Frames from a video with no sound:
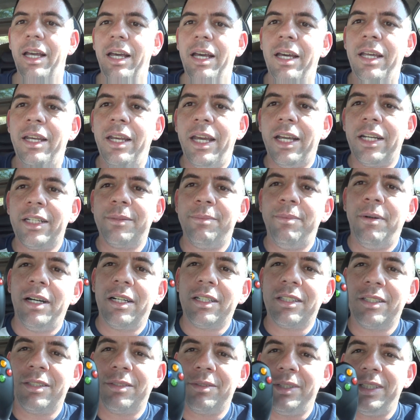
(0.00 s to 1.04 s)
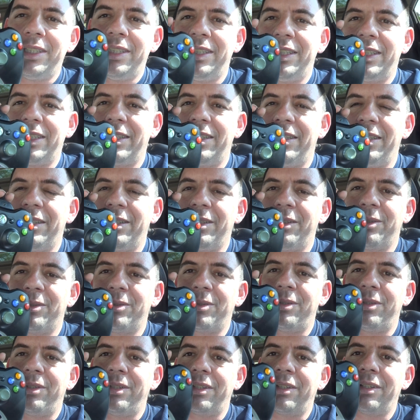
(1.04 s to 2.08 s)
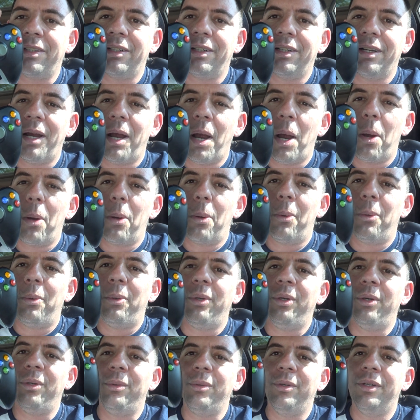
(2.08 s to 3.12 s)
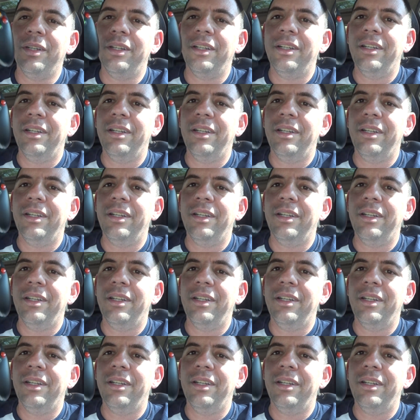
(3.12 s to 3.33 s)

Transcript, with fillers: an Xbox 360 controller. Woo.